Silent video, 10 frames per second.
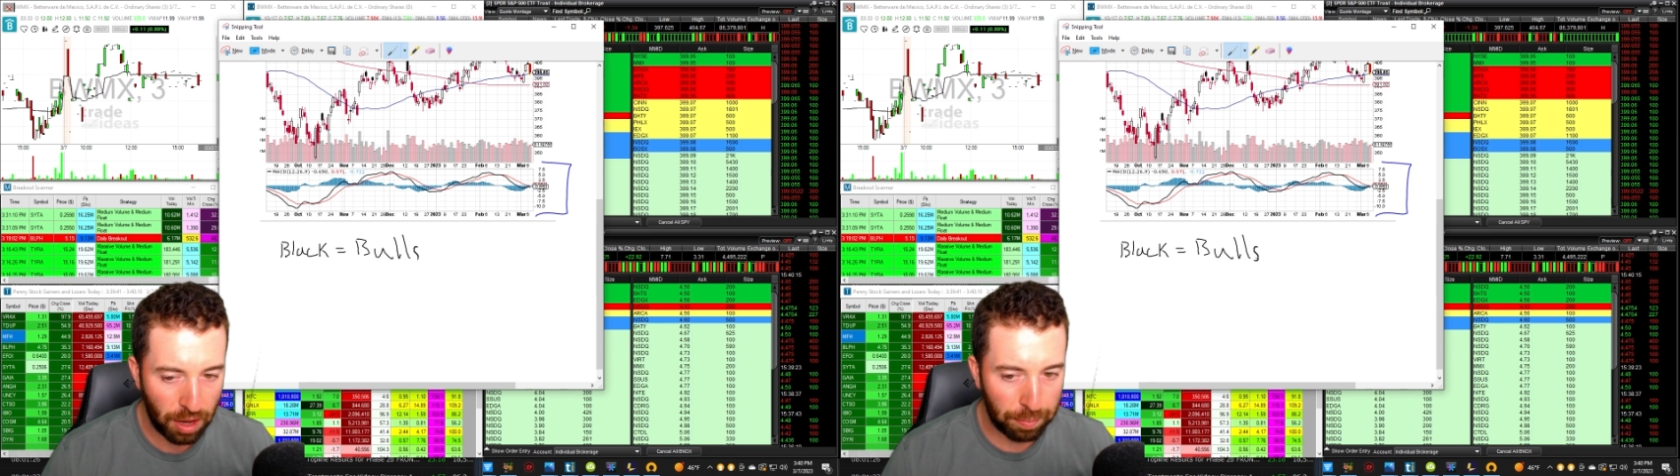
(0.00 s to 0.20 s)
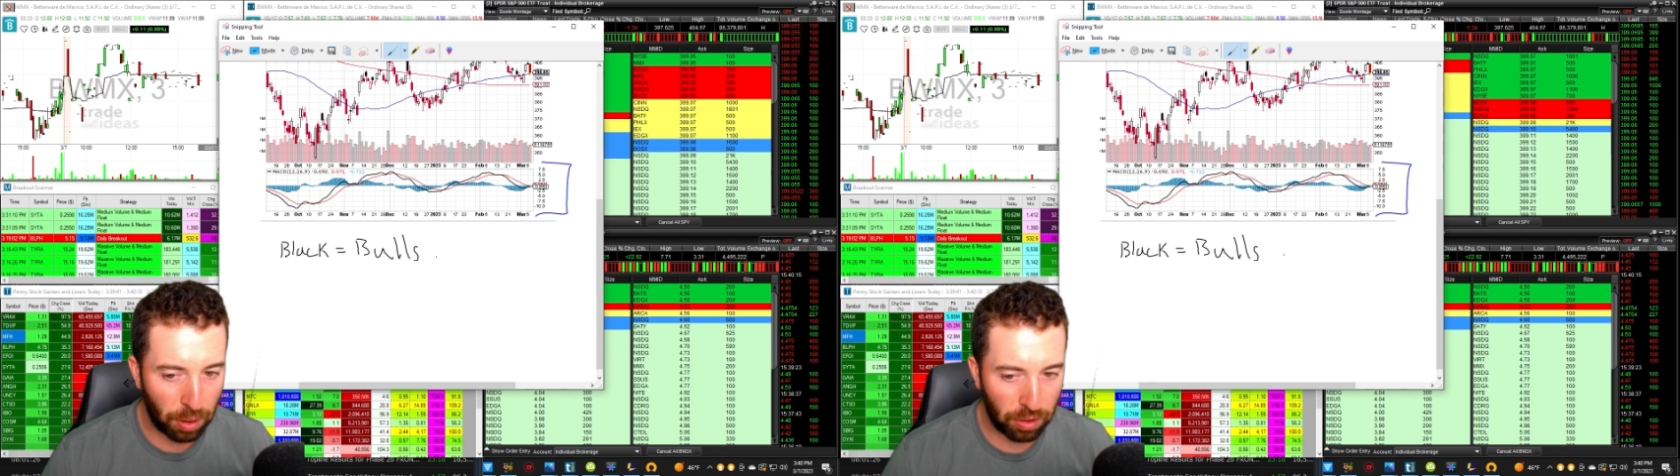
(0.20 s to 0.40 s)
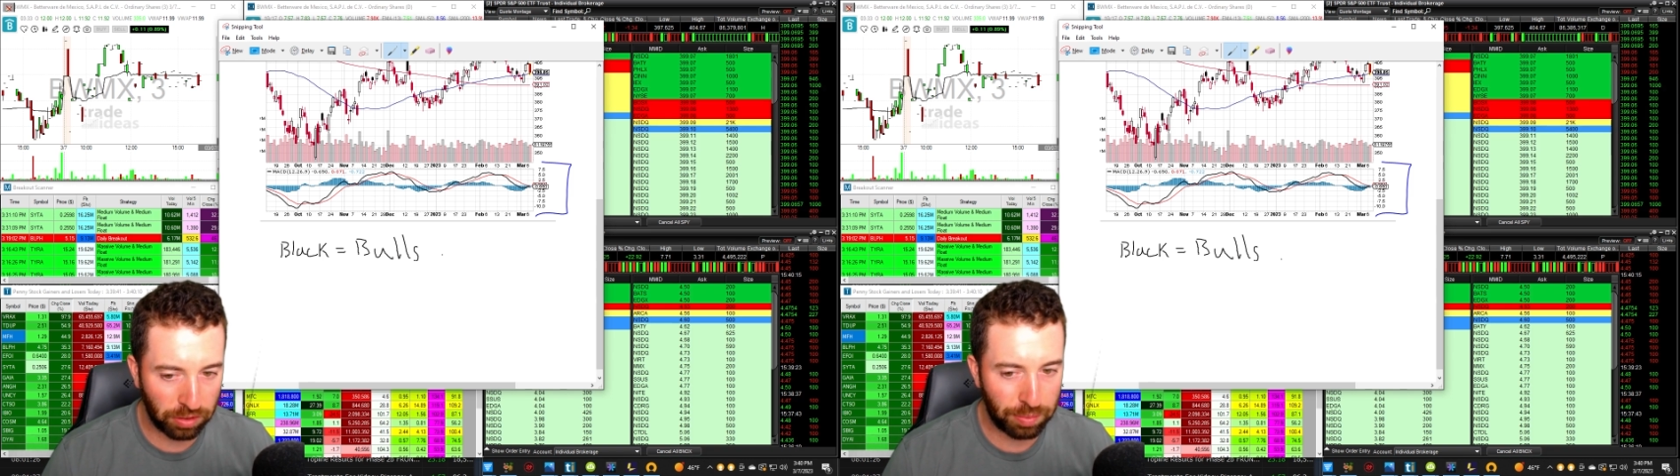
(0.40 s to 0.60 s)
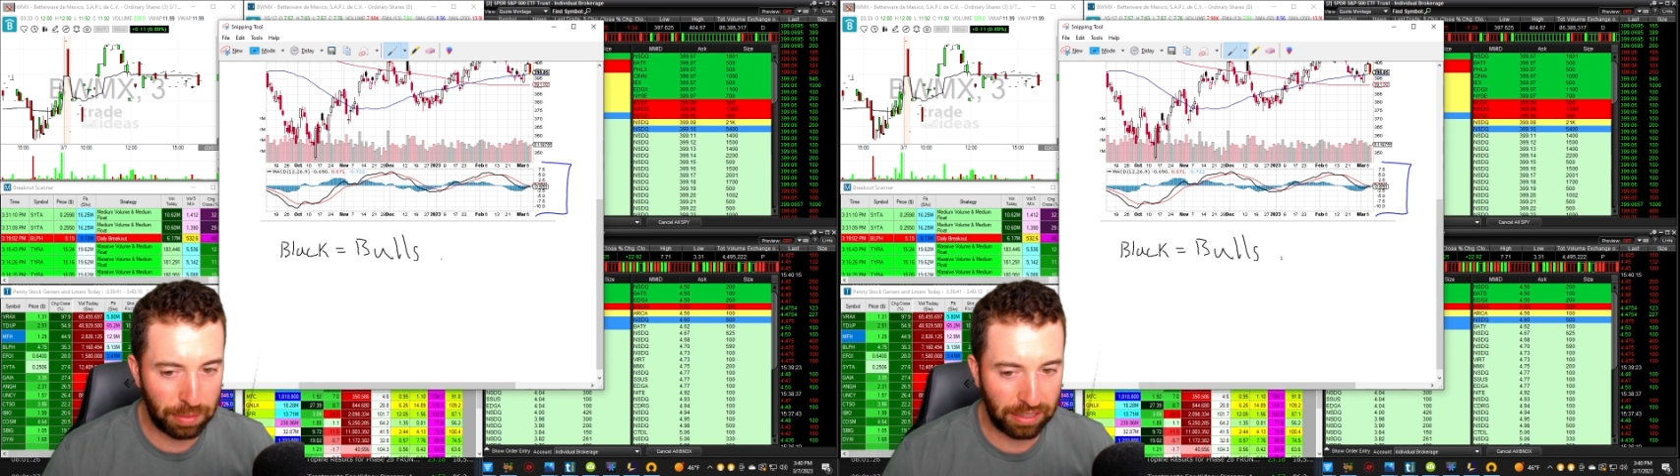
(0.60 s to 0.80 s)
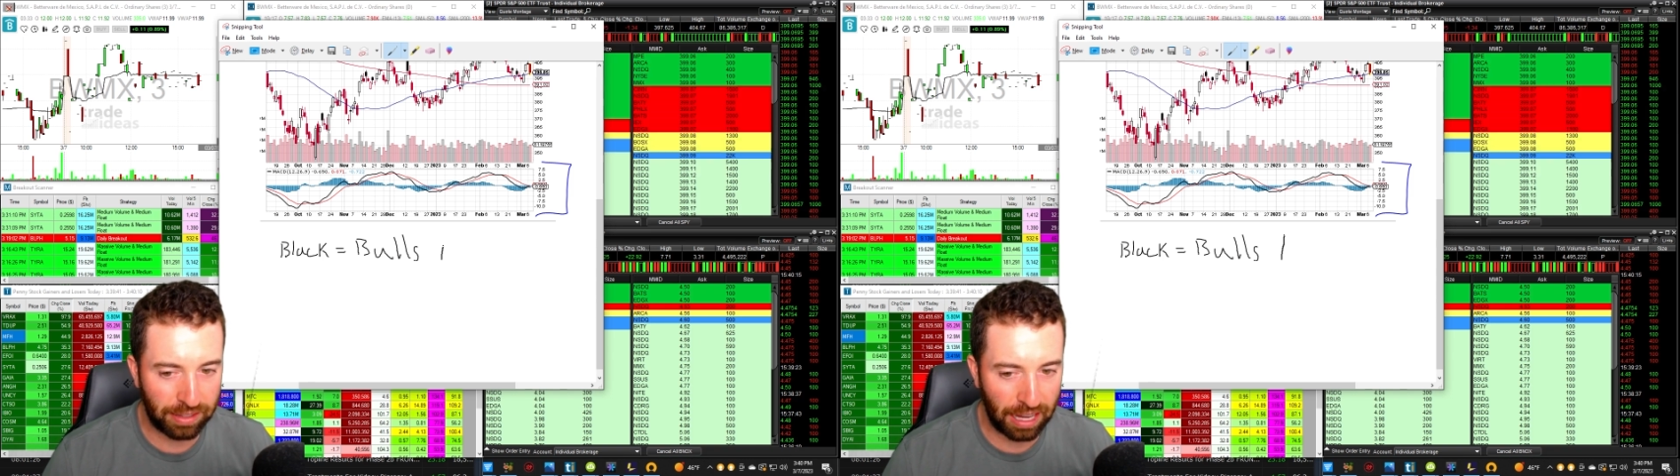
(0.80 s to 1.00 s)
Bulls
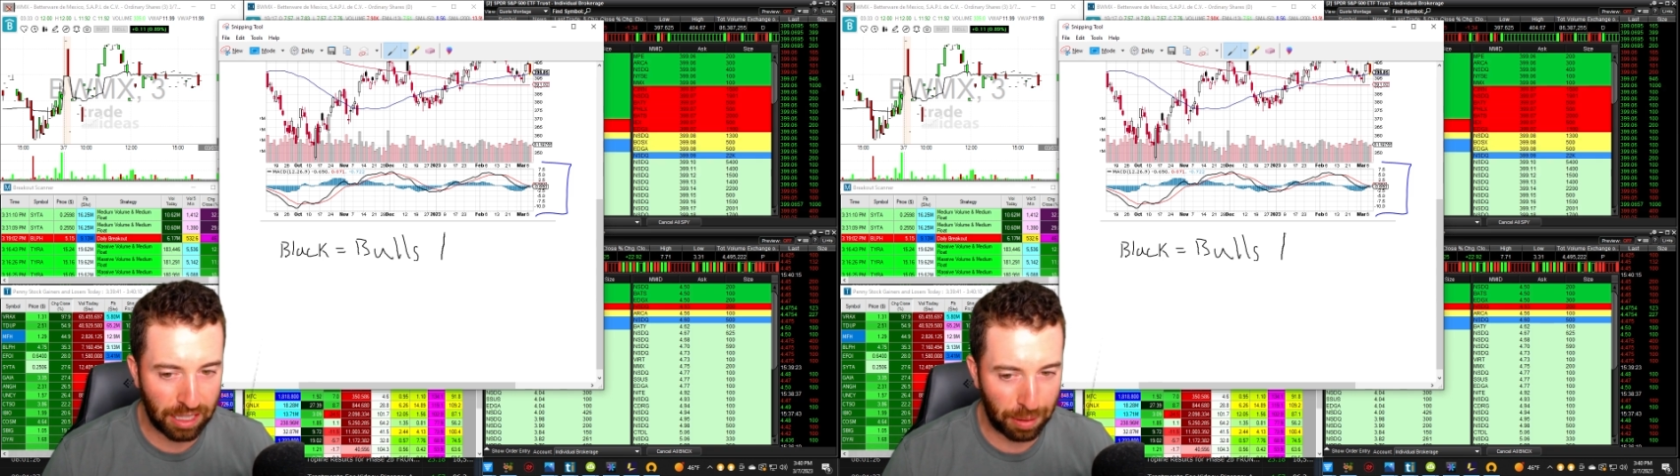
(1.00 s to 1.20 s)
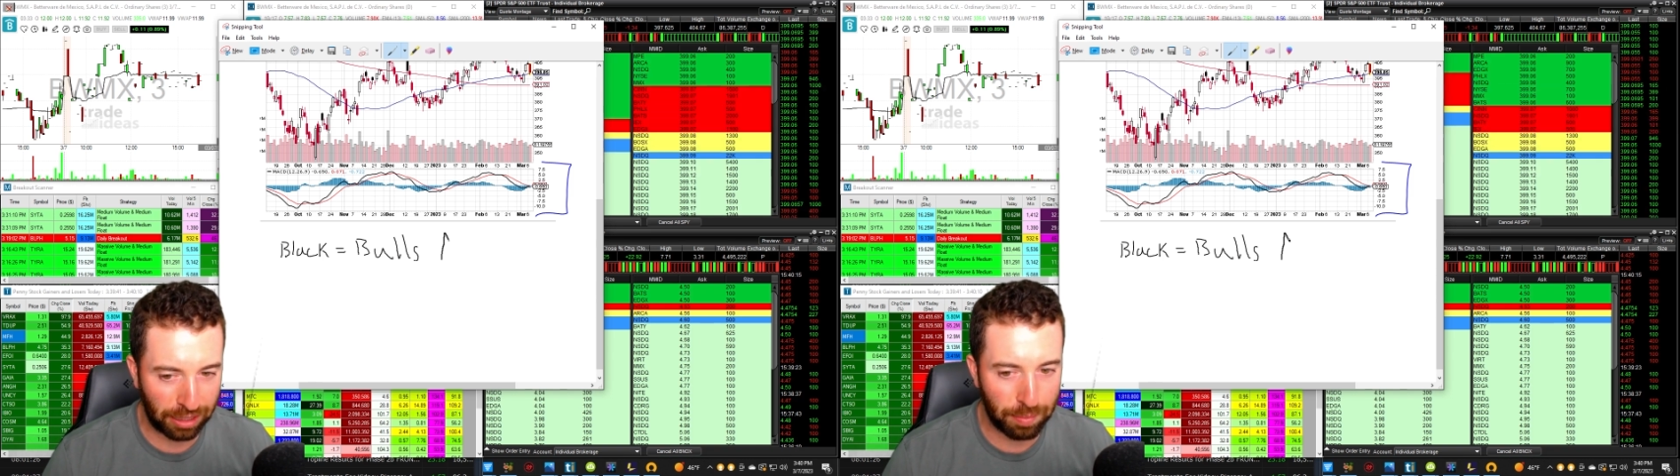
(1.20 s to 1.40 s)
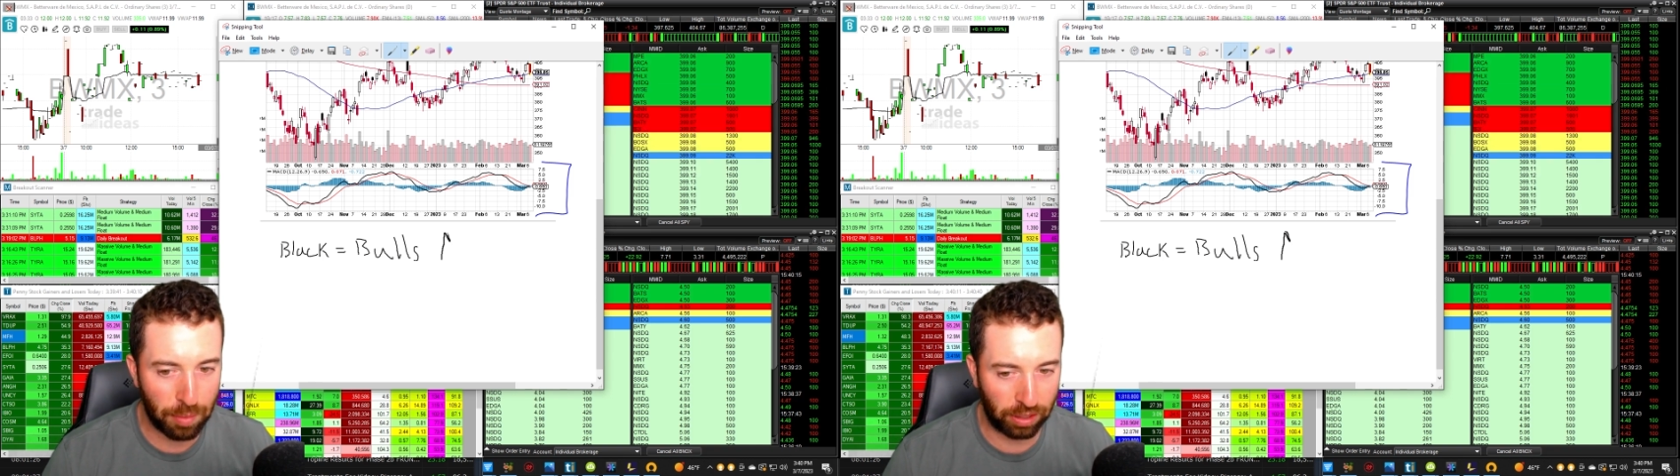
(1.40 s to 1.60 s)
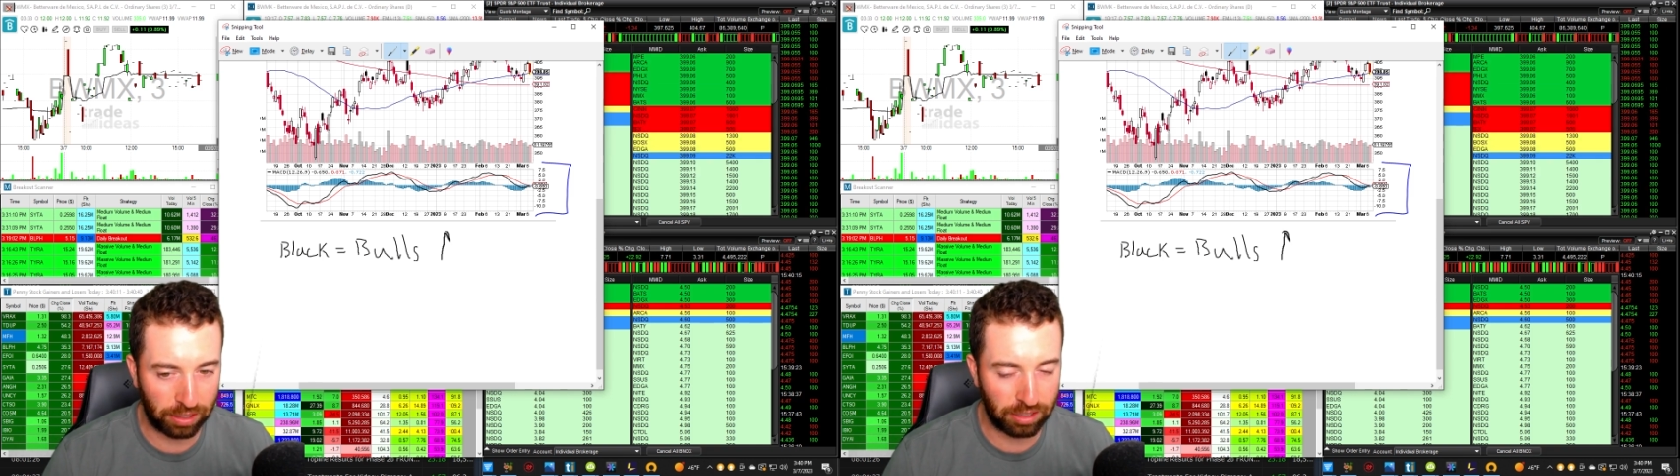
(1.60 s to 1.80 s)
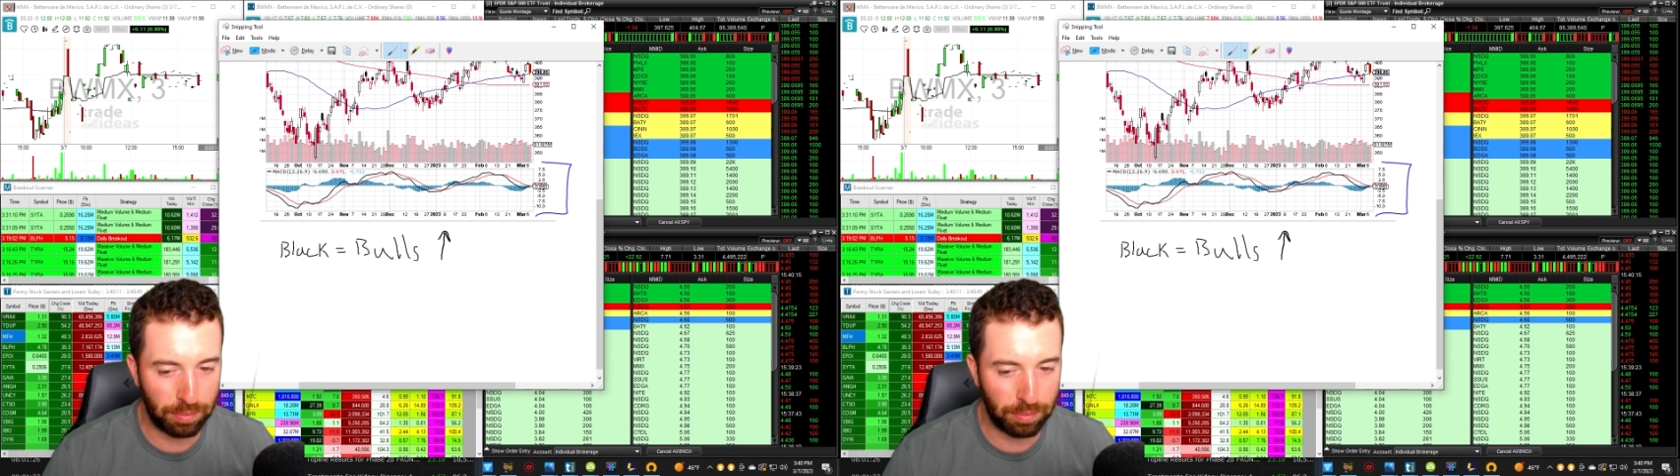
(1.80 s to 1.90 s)
means they expect the market